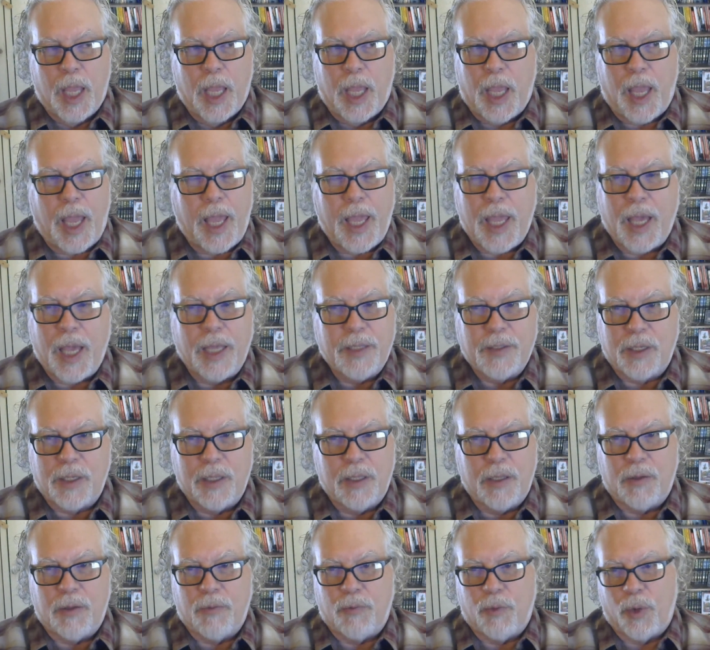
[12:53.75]
AI is going
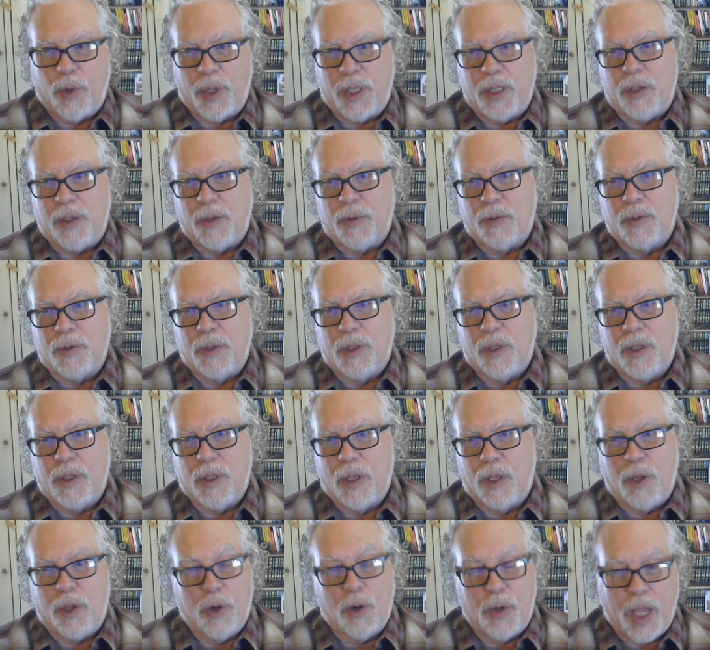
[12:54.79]
to avoid you.
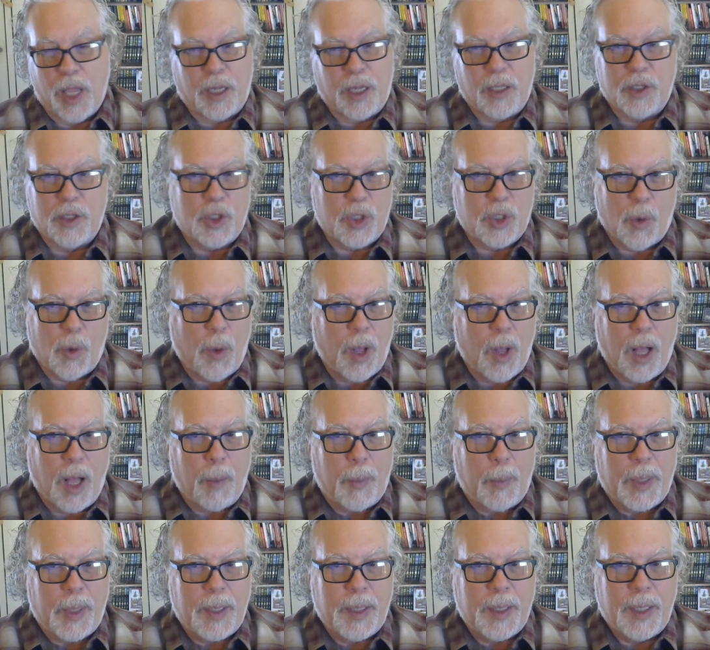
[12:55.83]
You're not going to show up.
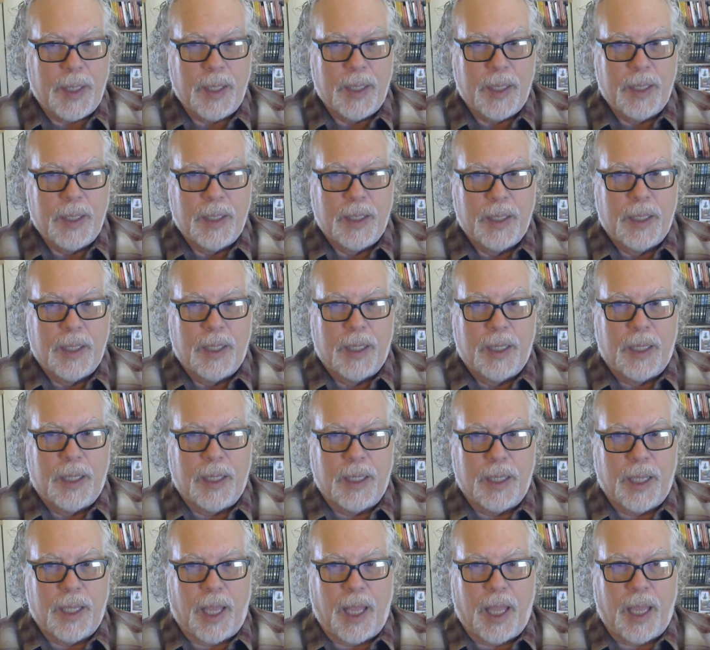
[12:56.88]

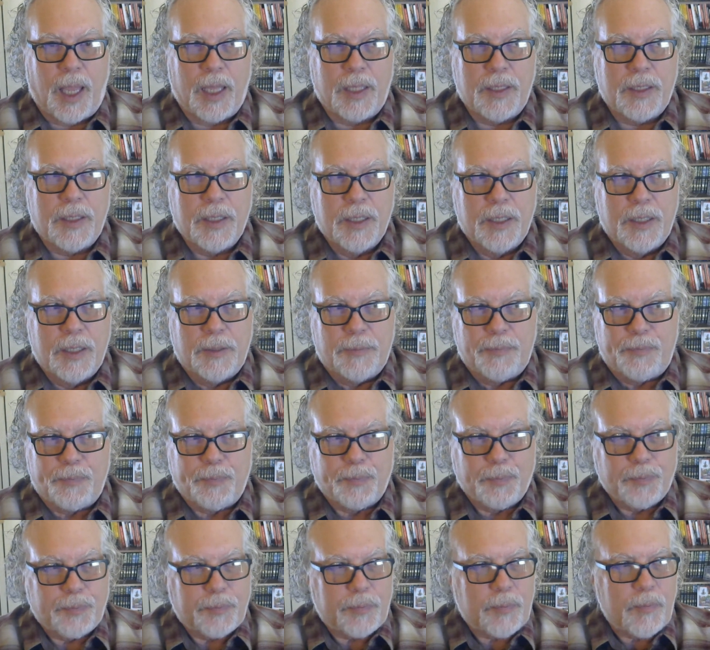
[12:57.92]
And
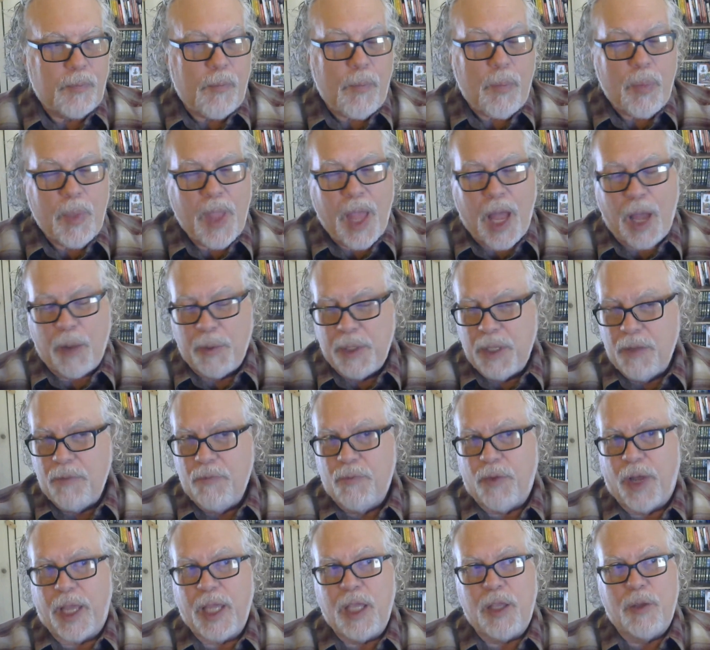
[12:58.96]
I would
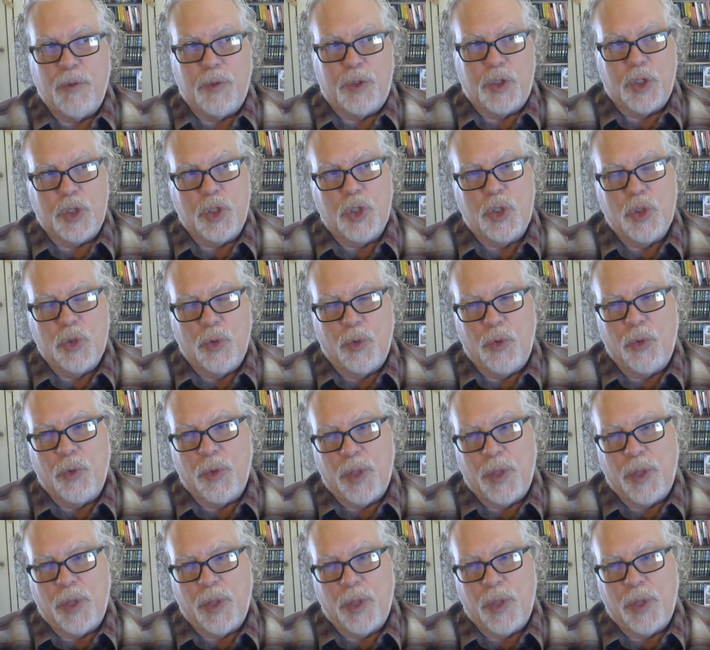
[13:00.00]
invite you to do